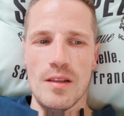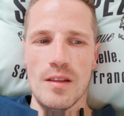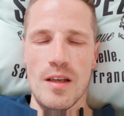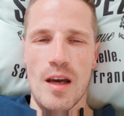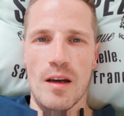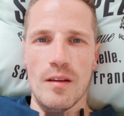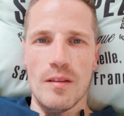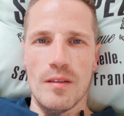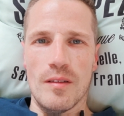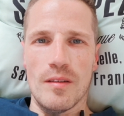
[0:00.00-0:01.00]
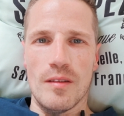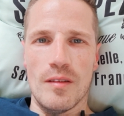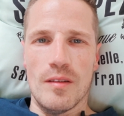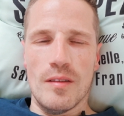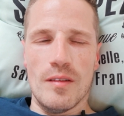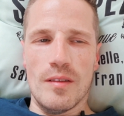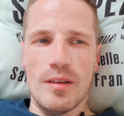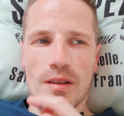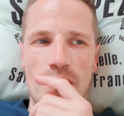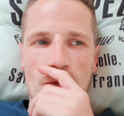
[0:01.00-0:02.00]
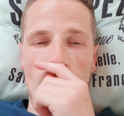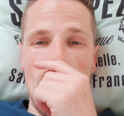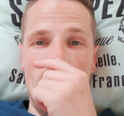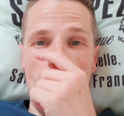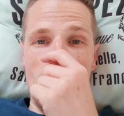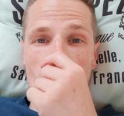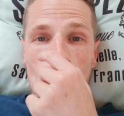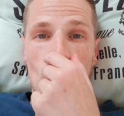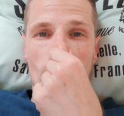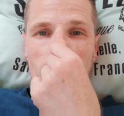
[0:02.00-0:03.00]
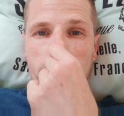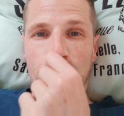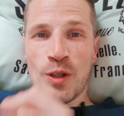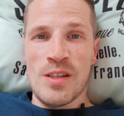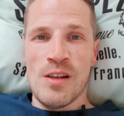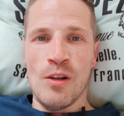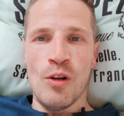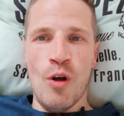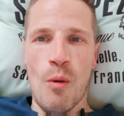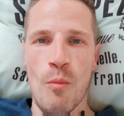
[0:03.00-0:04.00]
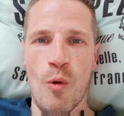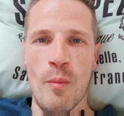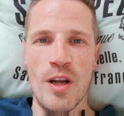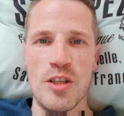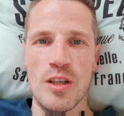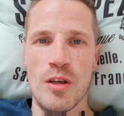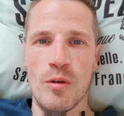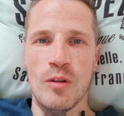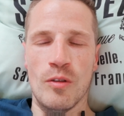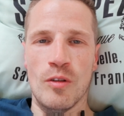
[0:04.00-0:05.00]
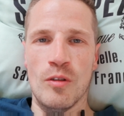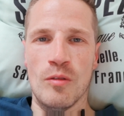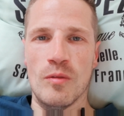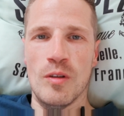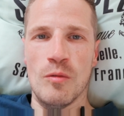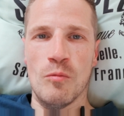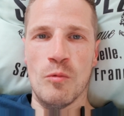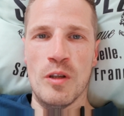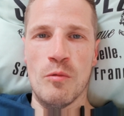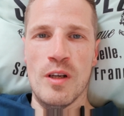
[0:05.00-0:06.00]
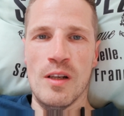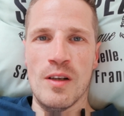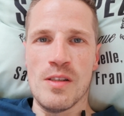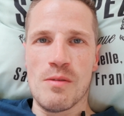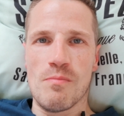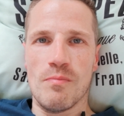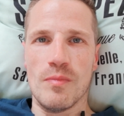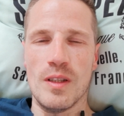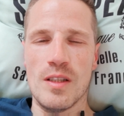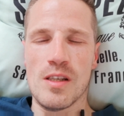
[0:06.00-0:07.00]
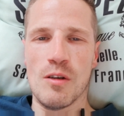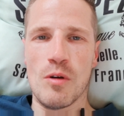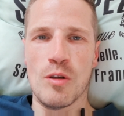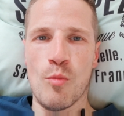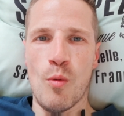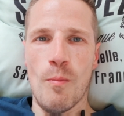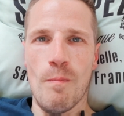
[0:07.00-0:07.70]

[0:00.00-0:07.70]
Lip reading: yeah, it really is. There's a lot more magic going on than we realize. It's incredible.